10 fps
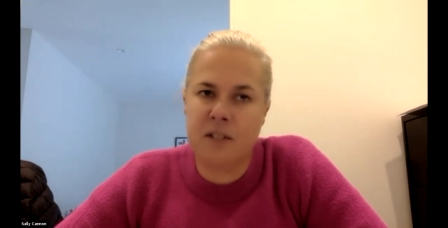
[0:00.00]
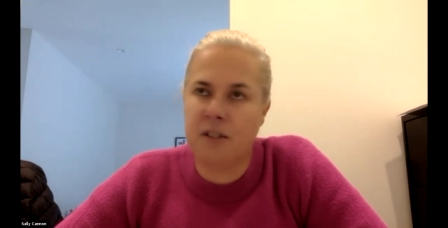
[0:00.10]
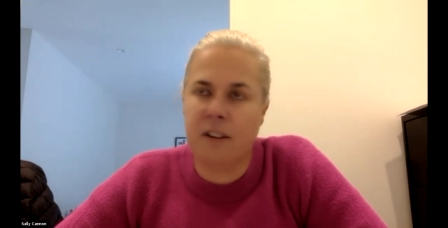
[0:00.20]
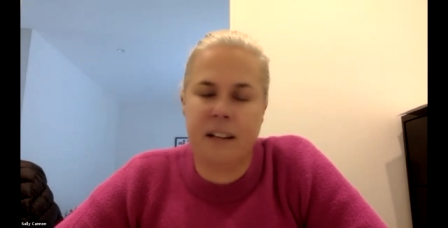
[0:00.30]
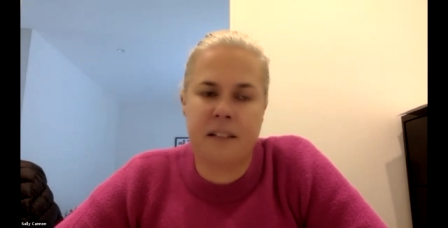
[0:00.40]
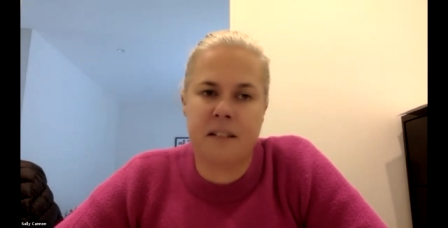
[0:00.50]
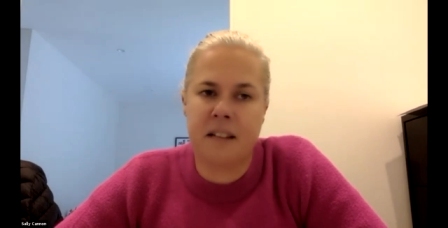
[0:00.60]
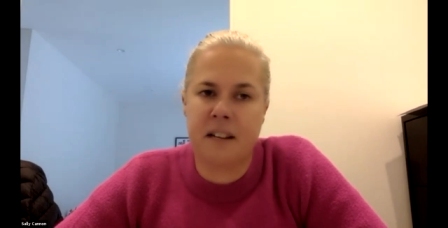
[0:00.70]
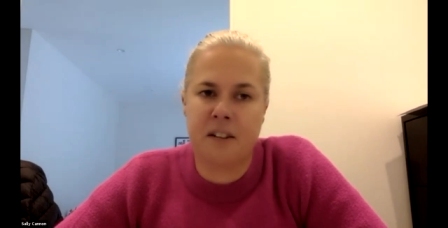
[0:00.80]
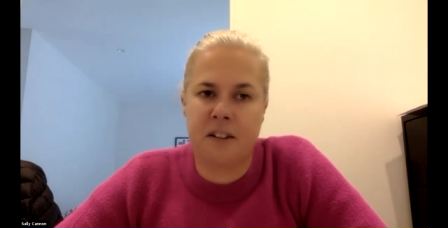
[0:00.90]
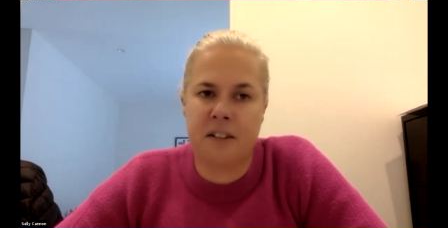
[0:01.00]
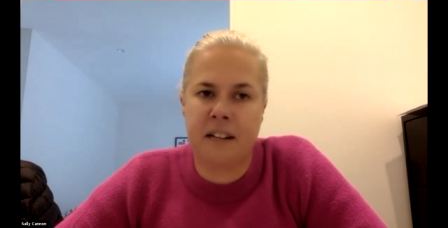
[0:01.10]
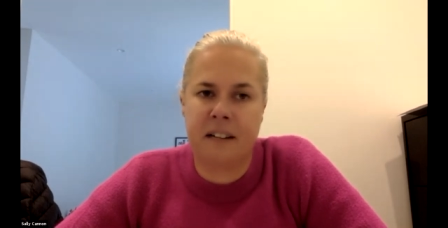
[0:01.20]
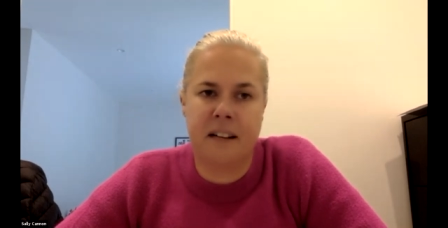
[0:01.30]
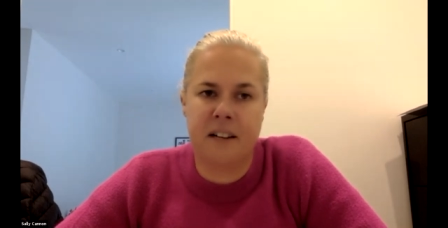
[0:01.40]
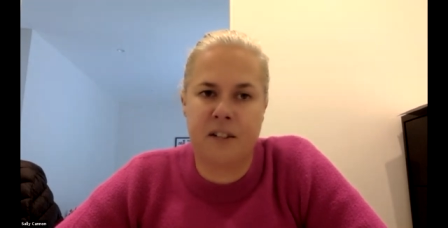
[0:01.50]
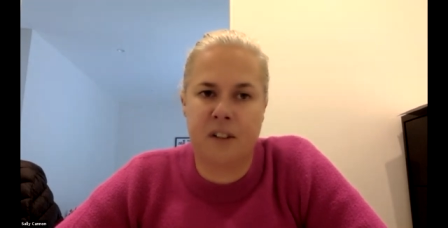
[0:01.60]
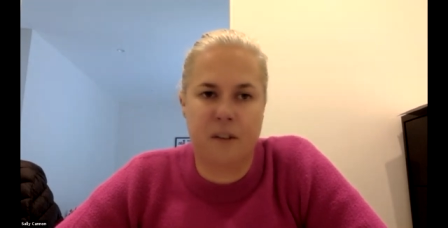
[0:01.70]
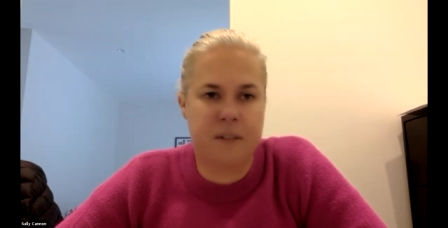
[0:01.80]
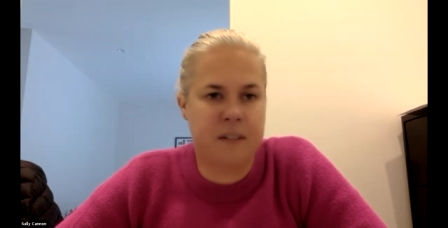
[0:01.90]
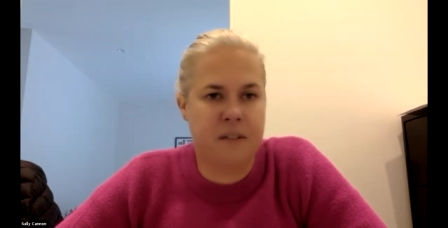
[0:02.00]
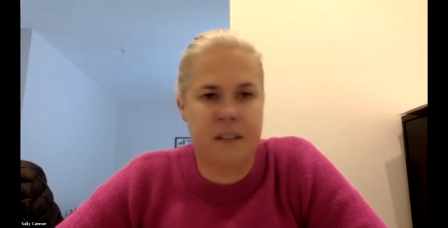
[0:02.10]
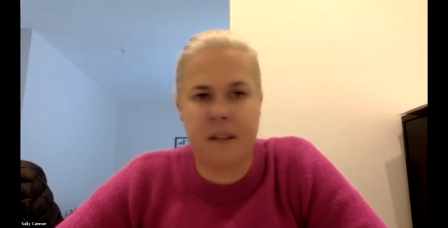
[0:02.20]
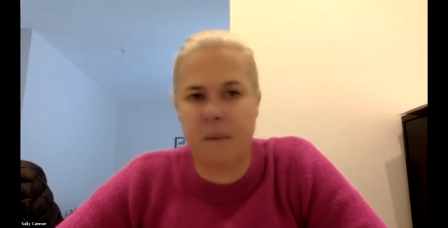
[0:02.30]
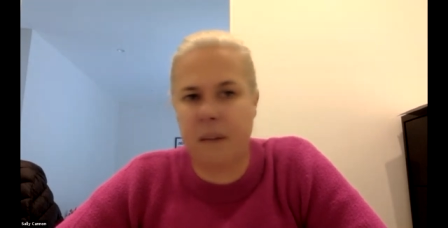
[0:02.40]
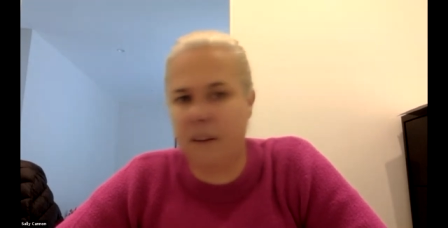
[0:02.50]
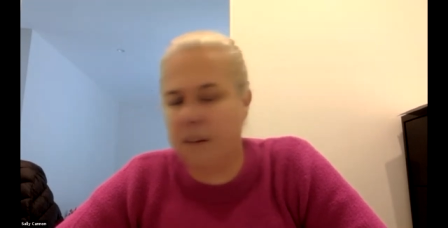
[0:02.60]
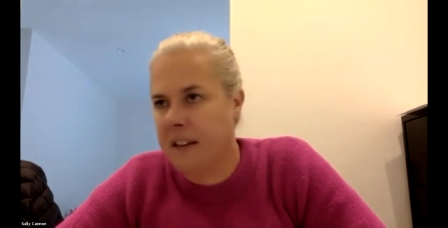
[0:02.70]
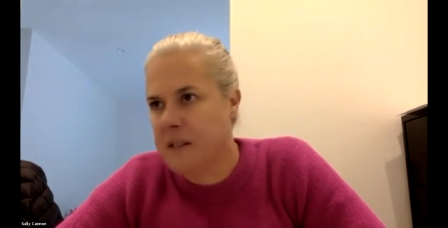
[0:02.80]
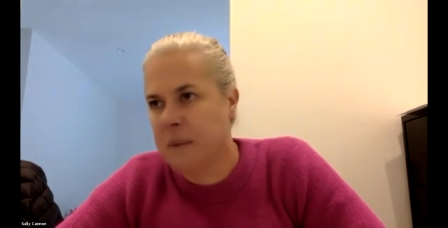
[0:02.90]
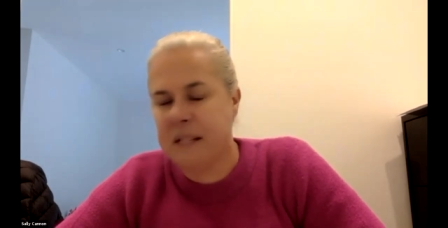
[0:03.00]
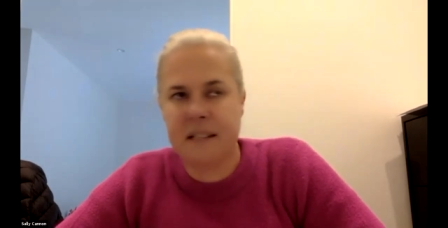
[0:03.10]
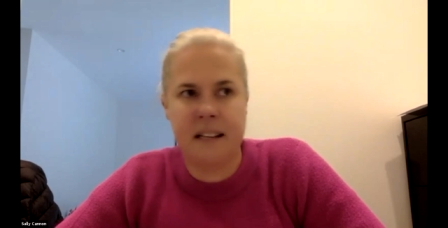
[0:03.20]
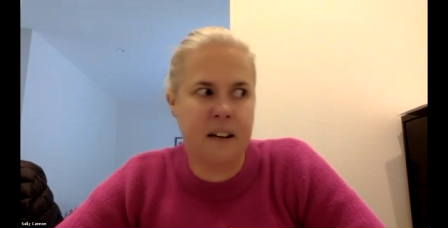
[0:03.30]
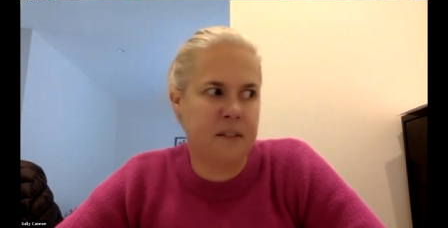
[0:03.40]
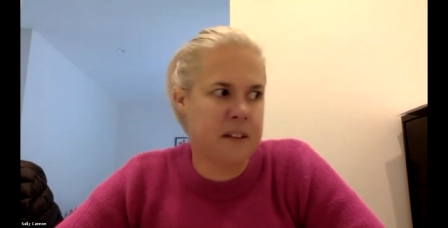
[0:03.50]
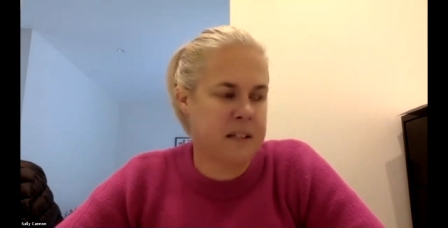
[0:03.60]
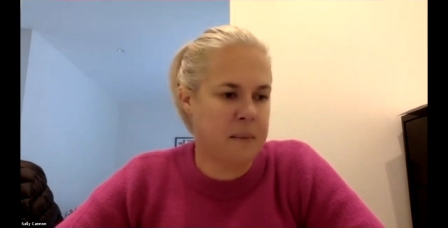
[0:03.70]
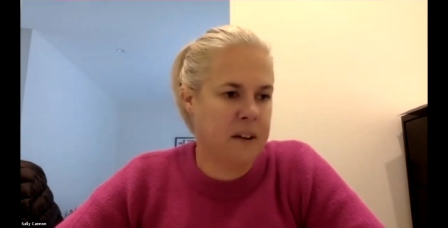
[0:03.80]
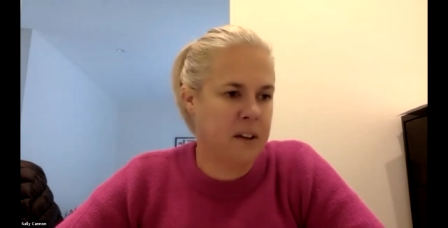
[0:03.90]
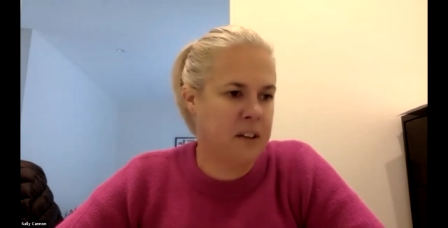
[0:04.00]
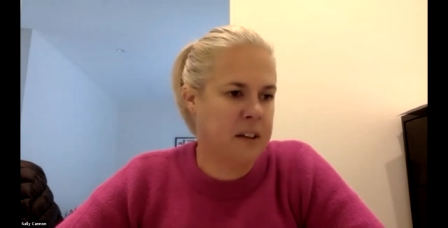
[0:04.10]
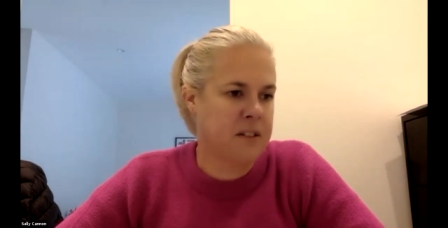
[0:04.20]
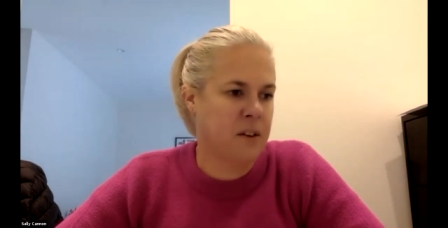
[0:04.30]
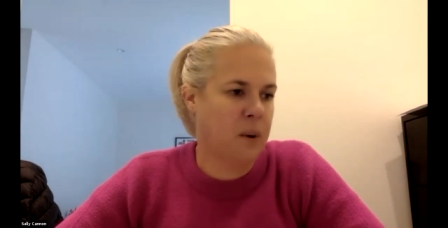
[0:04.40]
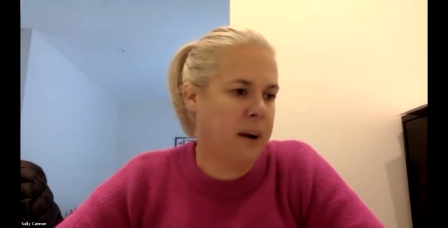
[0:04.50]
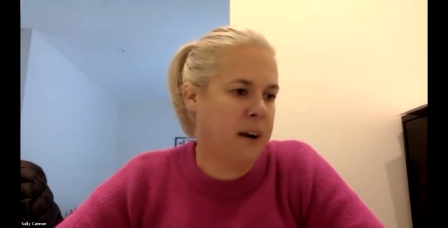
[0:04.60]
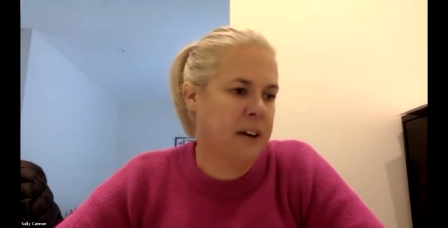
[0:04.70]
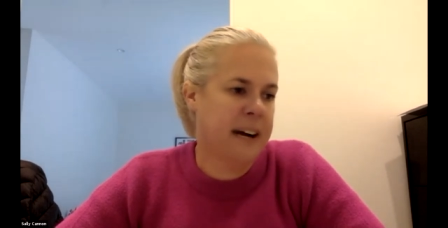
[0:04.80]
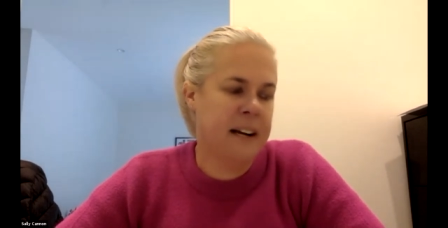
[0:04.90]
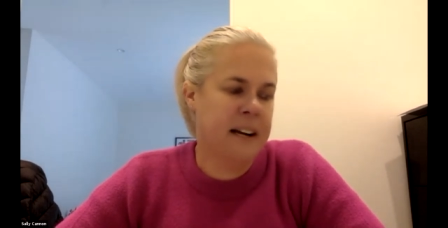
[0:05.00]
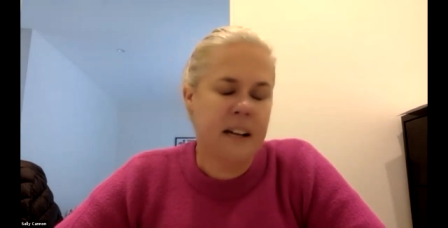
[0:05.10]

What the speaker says: do not hesitate to contact the national office if there's something you think's missing, if there's something you think's not quite right.